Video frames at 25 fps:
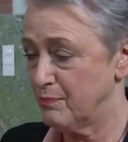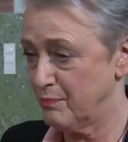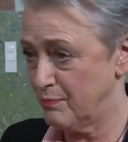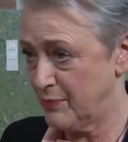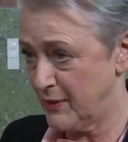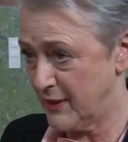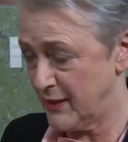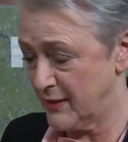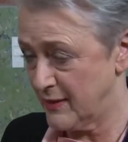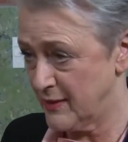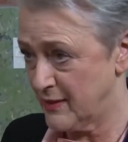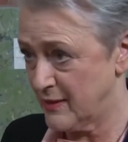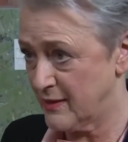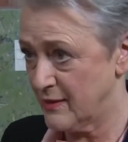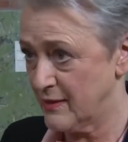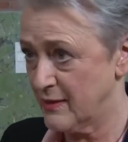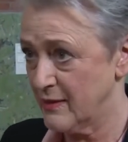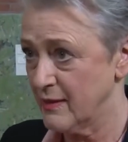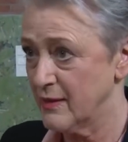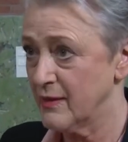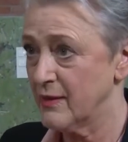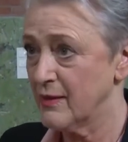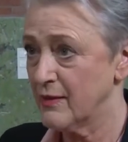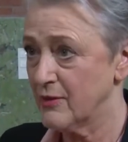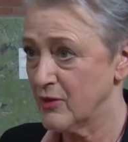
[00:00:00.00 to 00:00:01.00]
peace
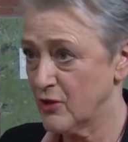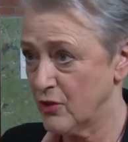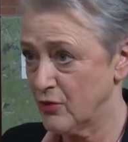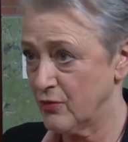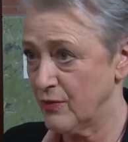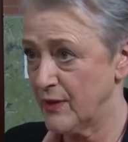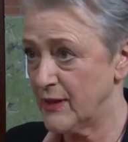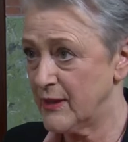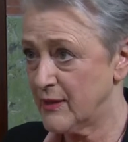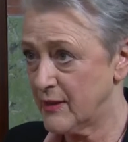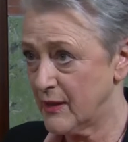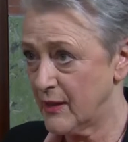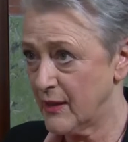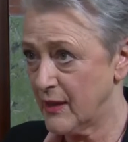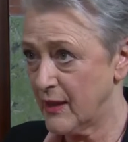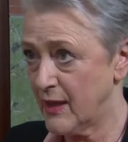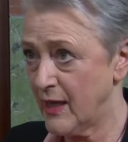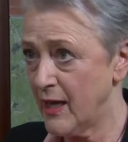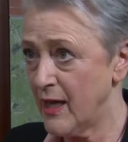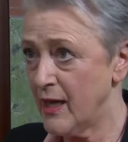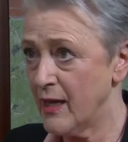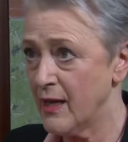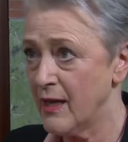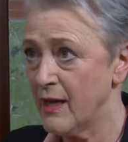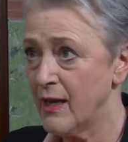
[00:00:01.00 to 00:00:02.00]
treaty
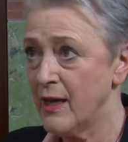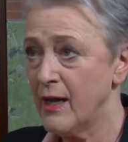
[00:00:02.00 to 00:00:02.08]
here.